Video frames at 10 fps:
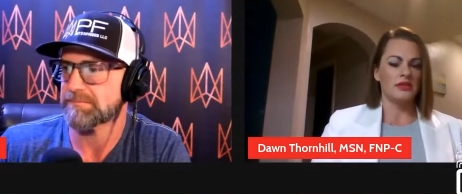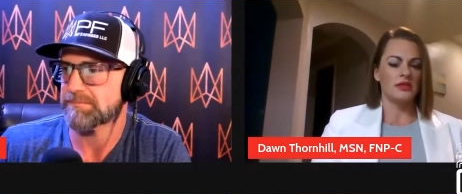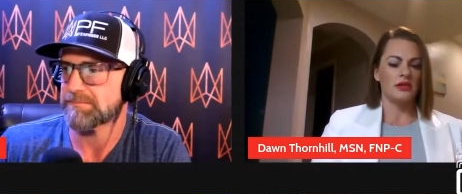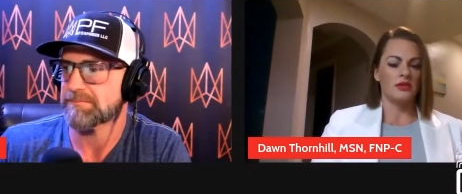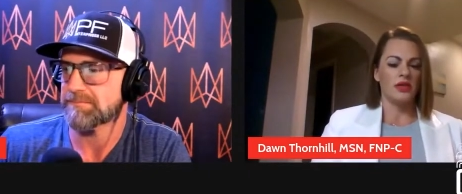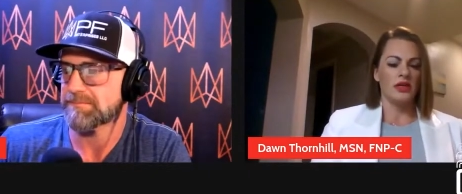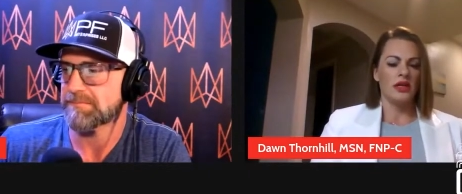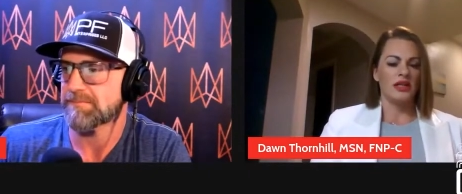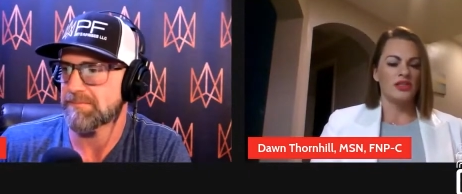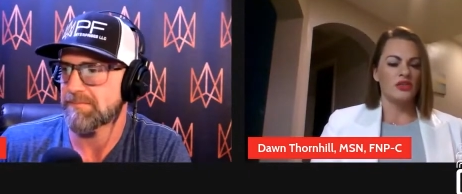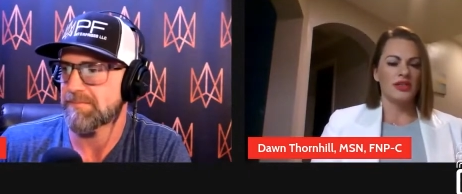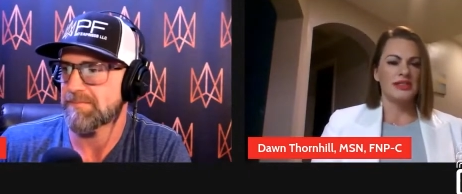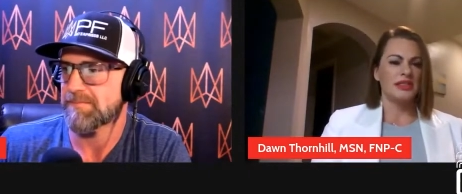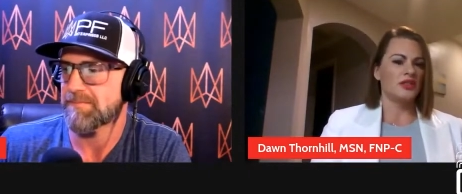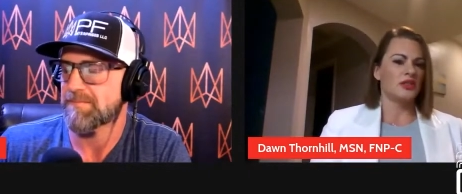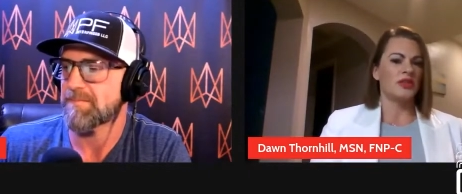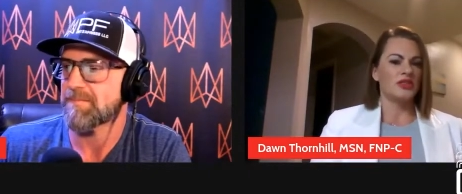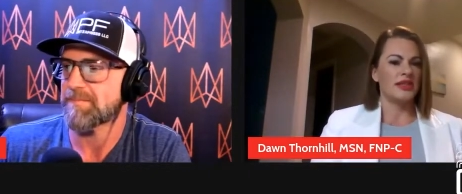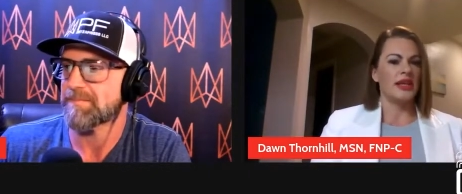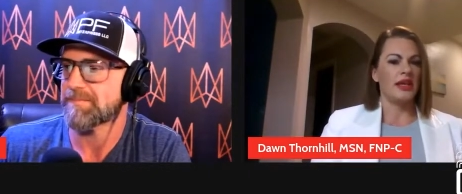Speaker 1: And so I just try to teach as
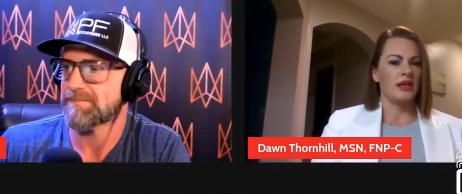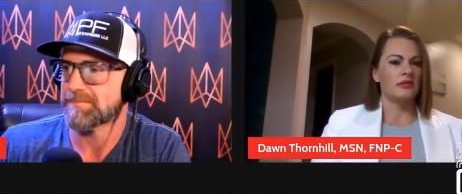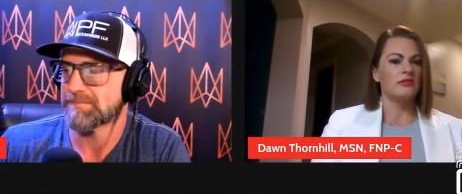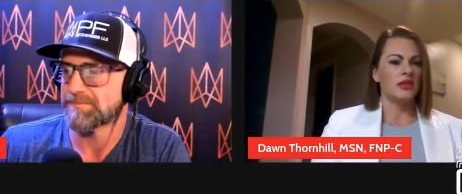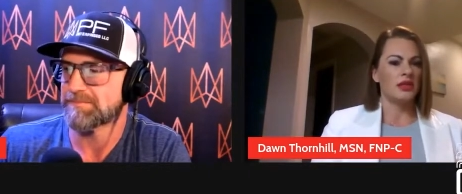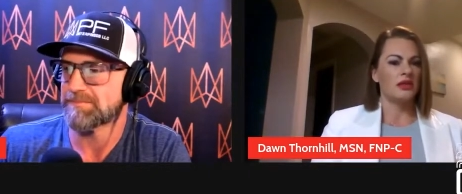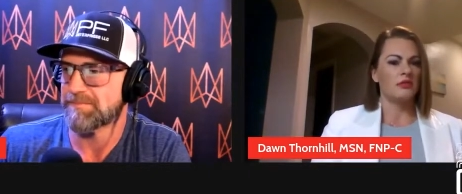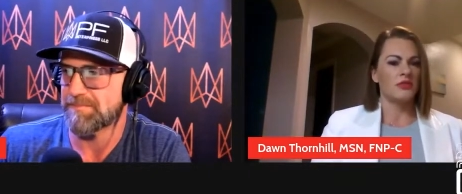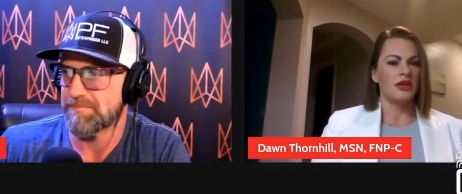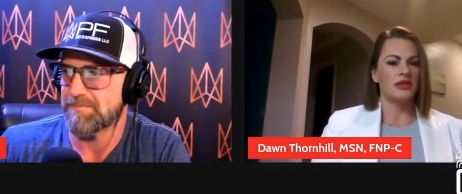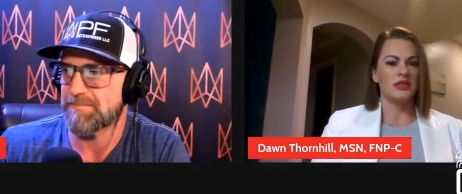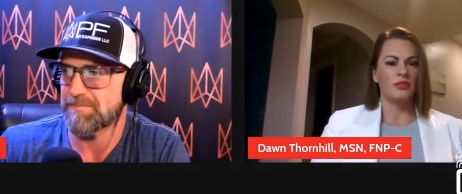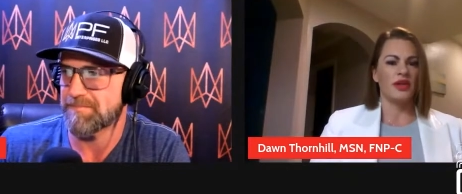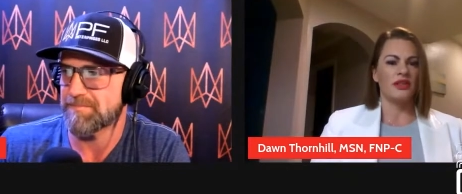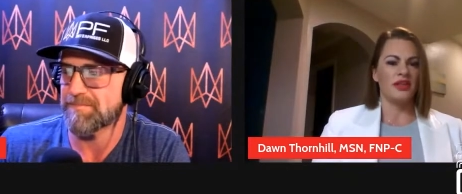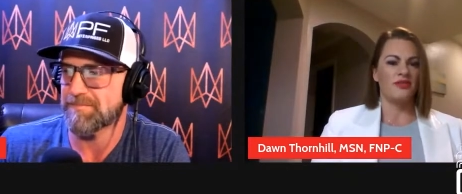much as I can and um, mm-hmm. kind of spread